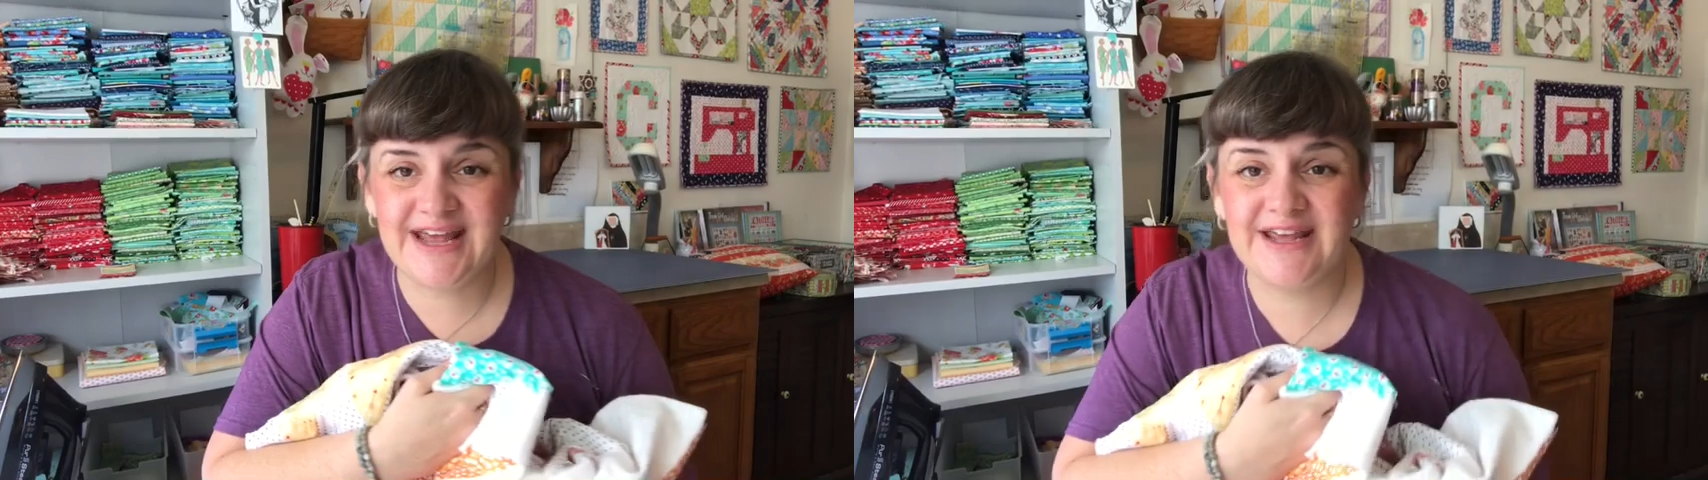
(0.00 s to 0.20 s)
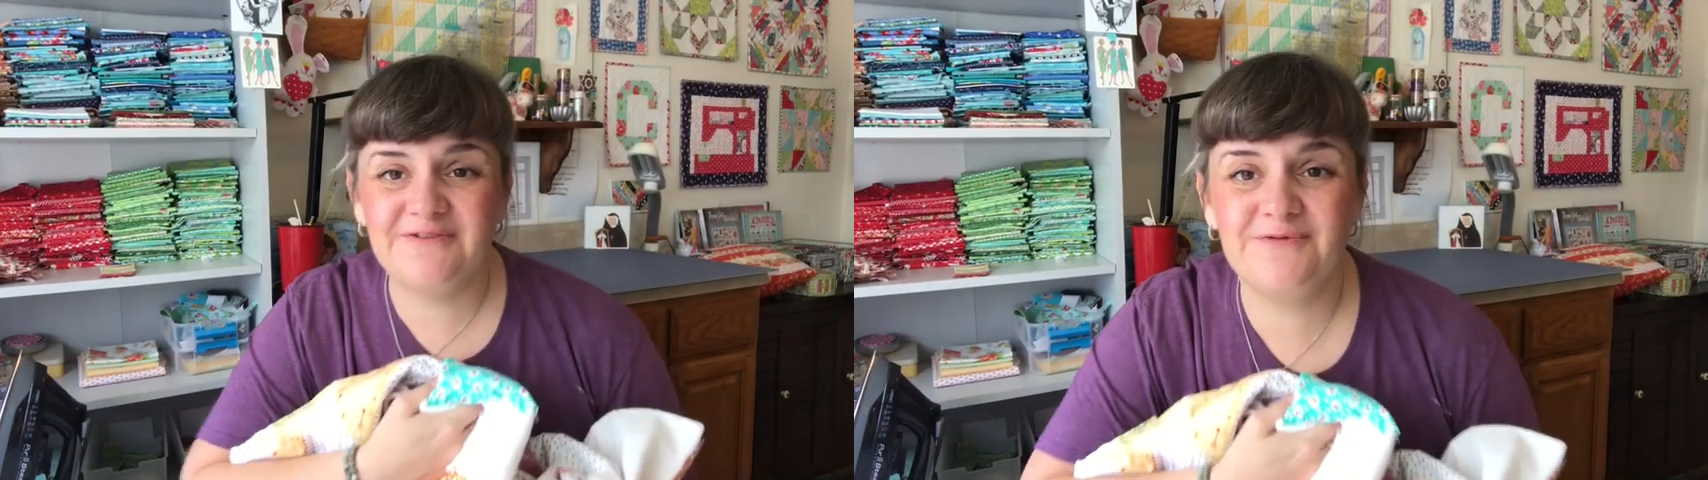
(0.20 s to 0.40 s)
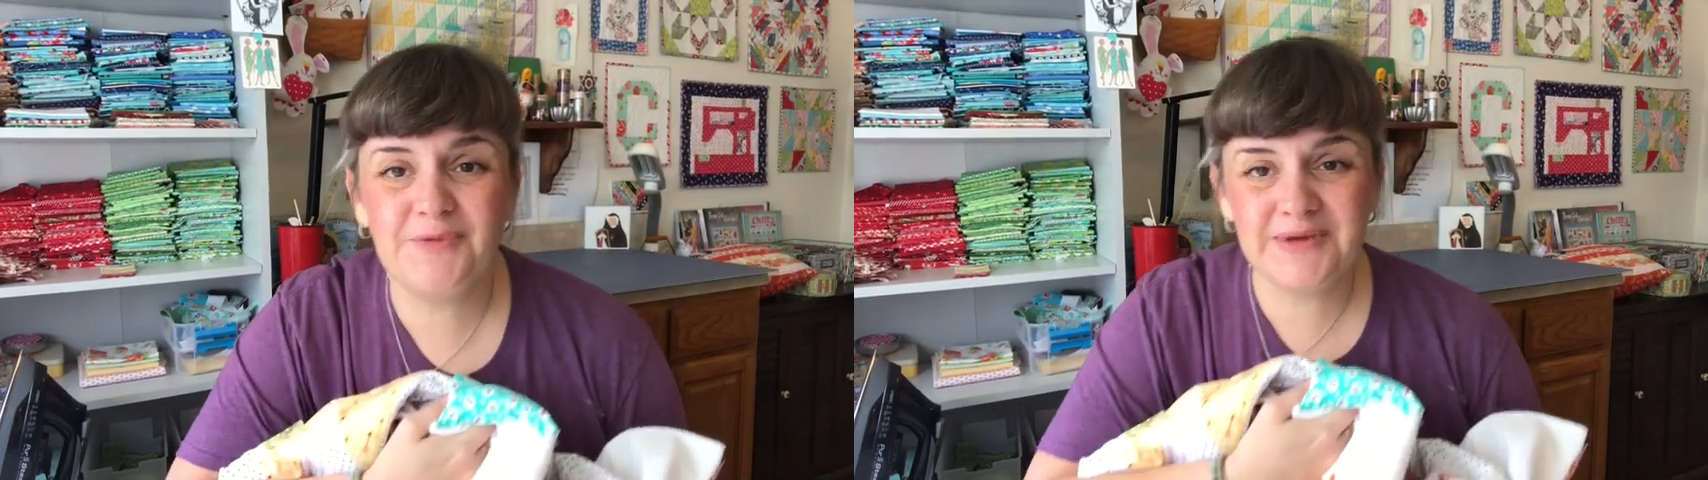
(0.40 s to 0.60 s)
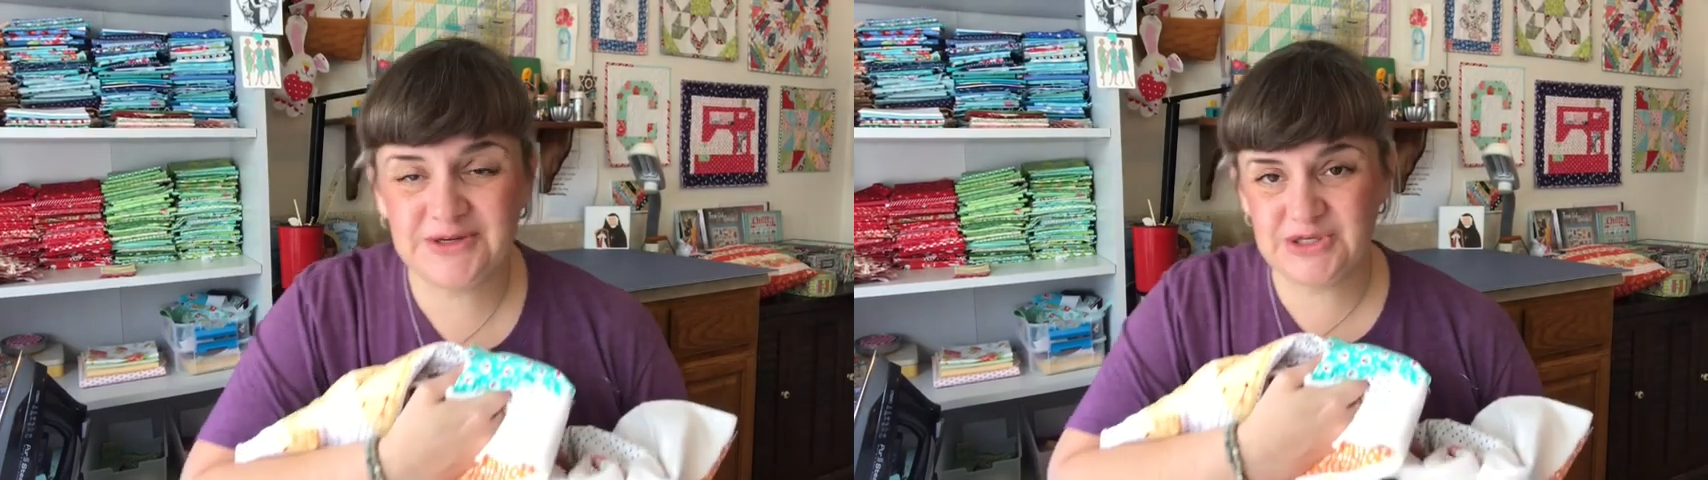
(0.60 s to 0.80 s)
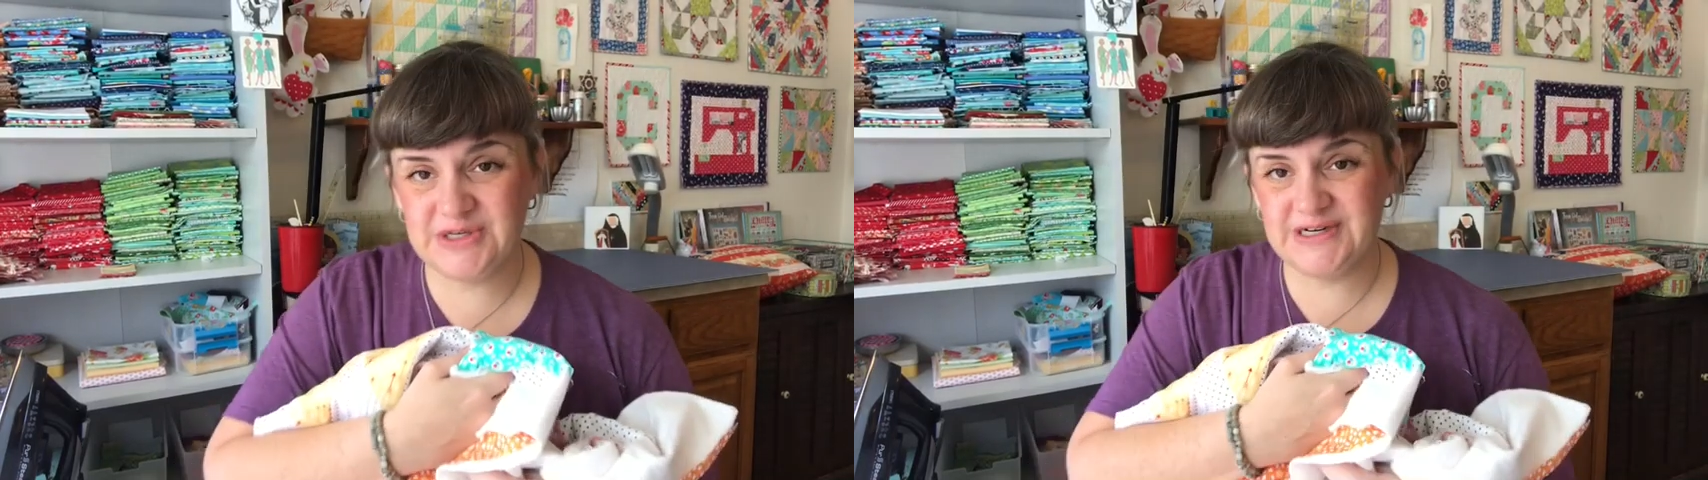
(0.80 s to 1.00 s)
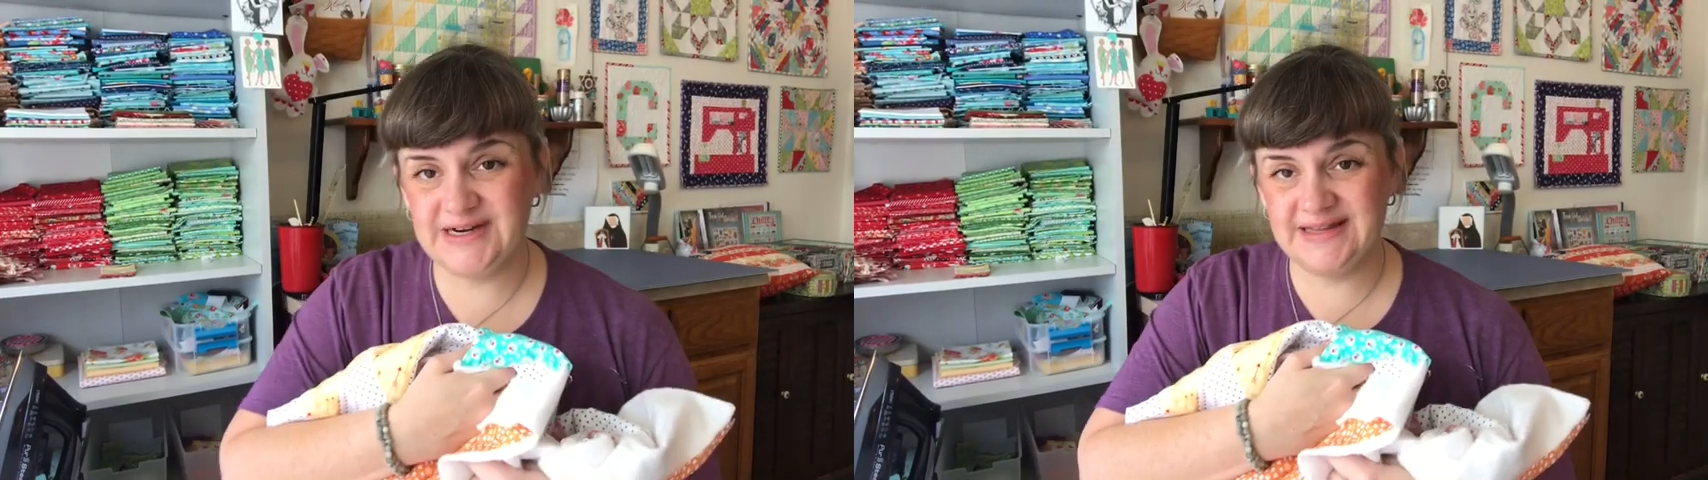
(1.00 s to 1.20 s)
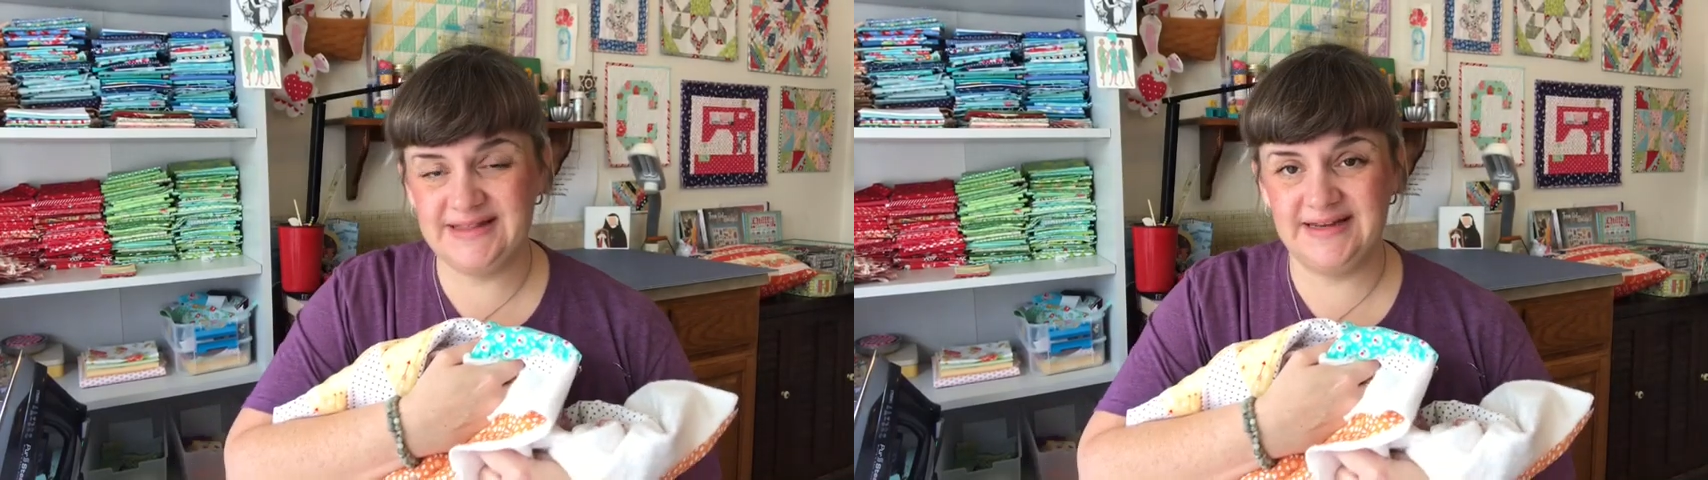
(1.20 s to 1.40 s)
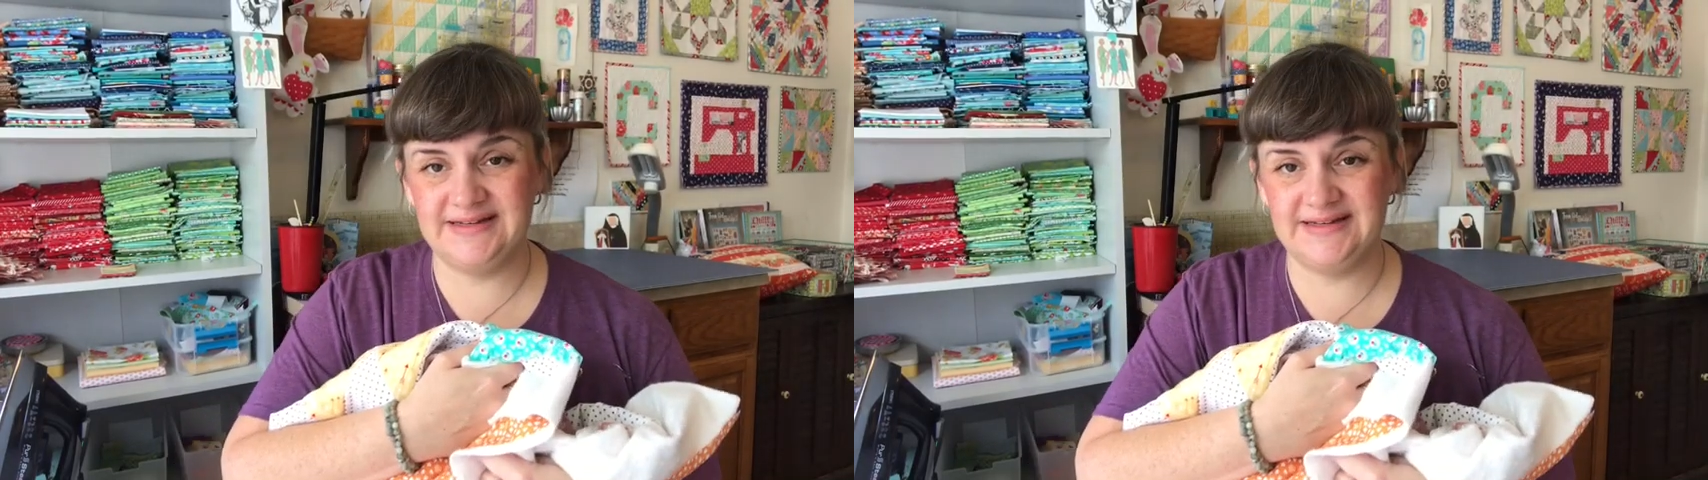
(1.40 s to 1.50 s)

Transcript: full picture at the